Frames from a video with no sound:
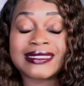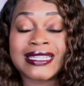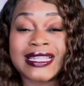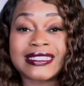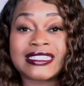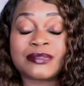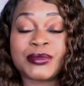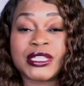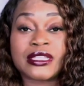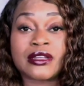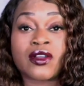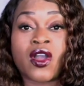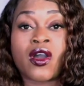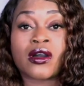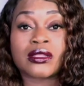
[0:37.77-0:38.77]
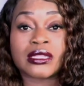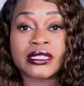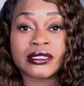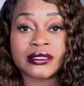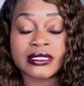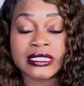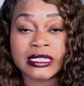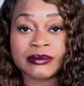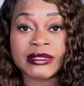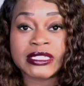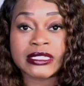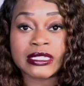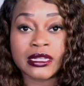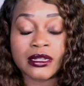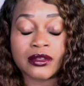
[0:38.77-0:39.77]
tend to be the cult leaders
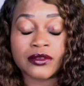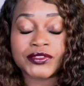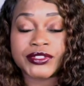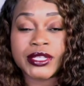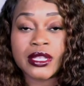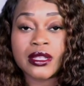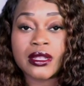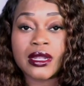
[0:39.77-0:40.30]
themselves.